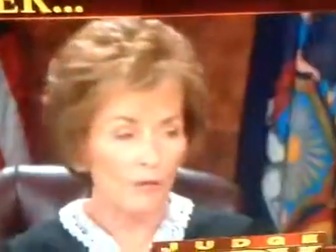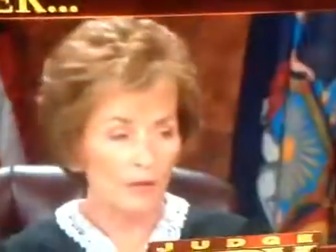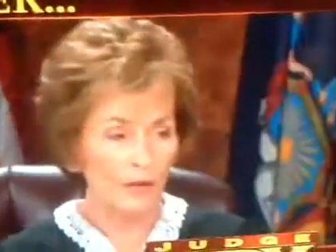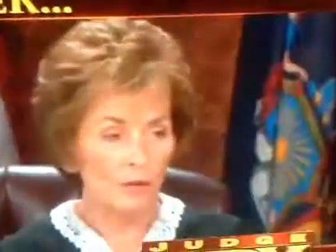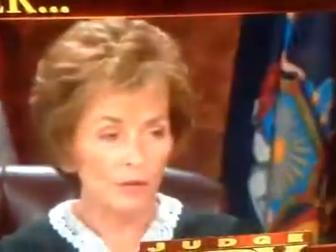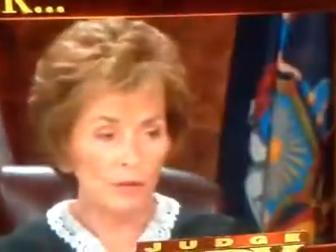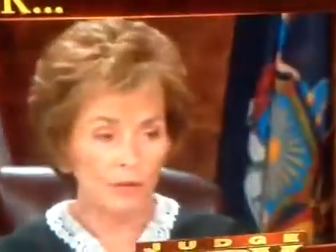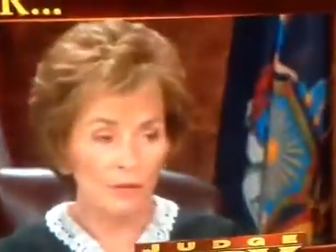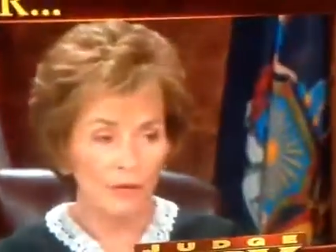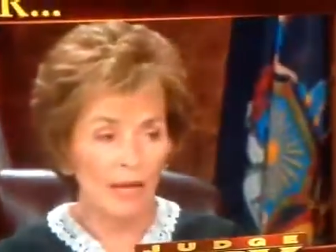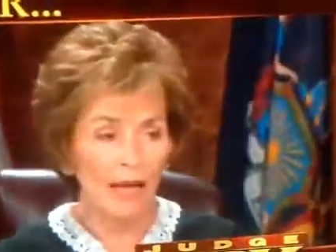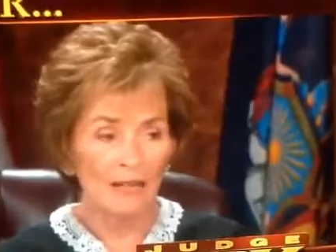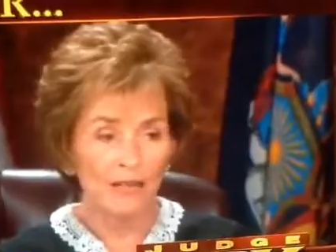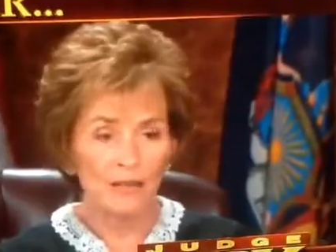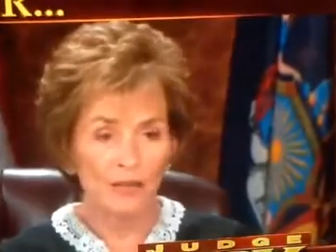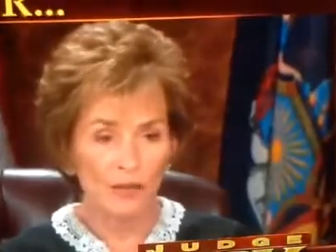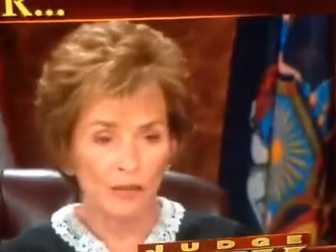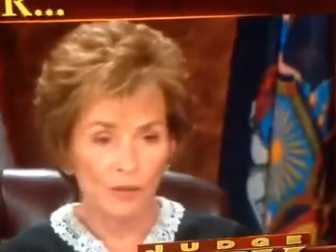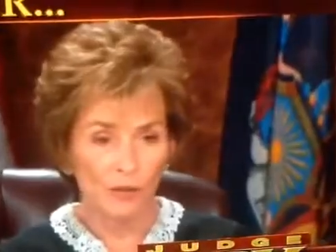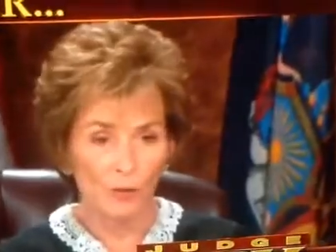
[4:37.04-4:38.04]
of this
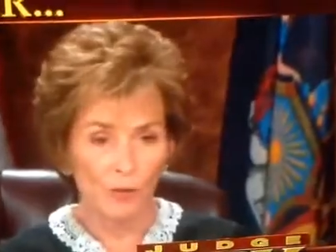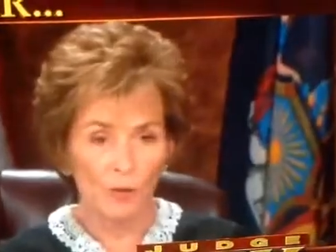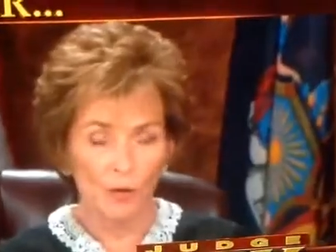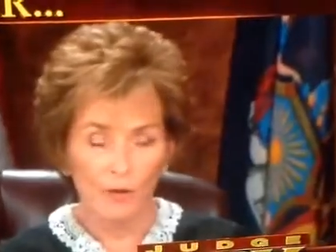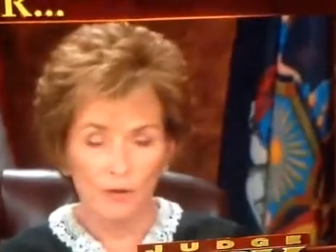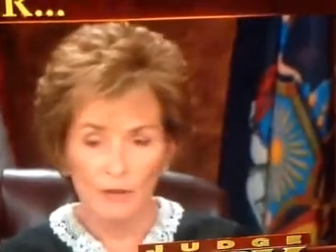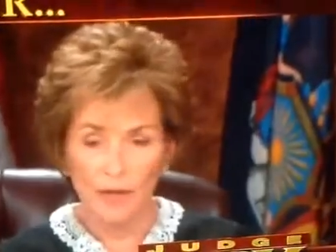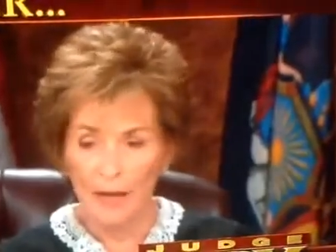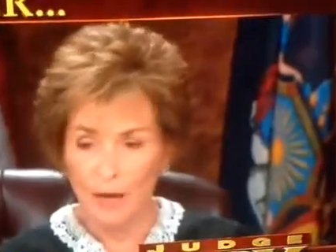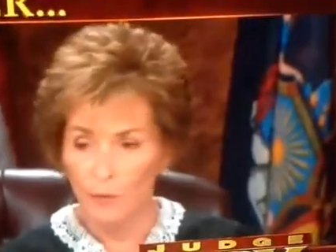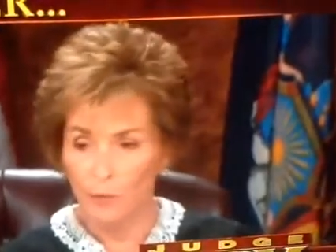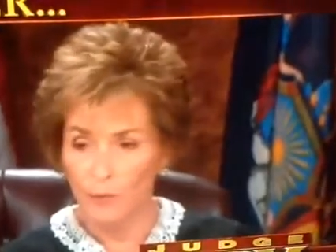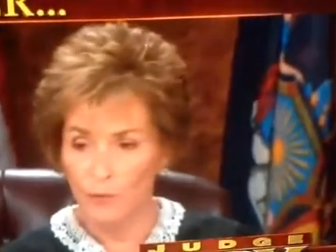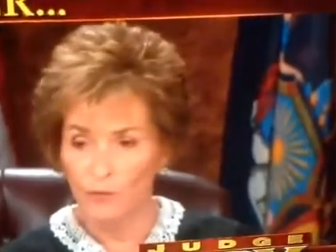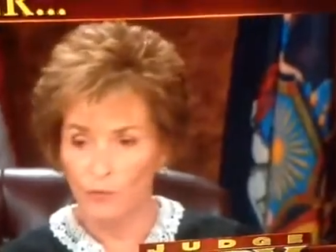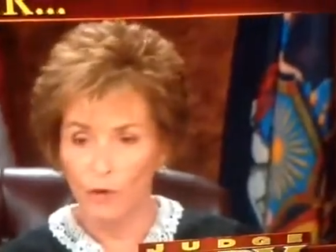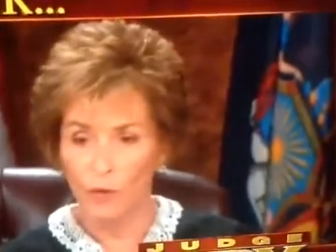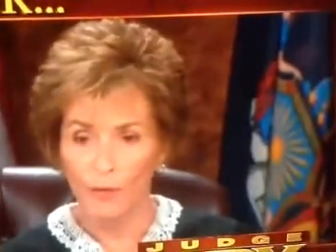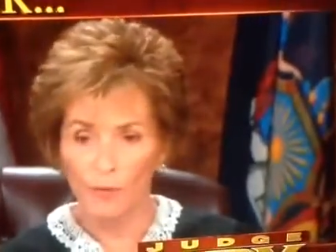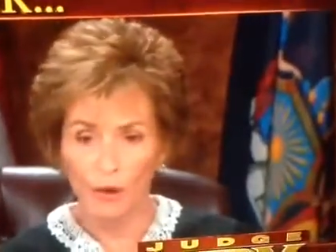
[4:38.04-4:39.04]
nonsense works out with
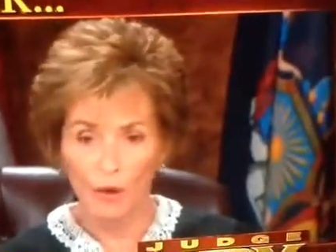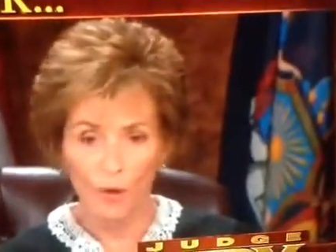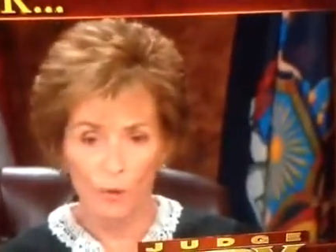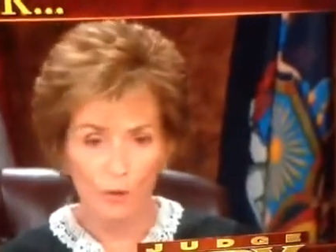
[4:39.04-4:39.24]
Romeo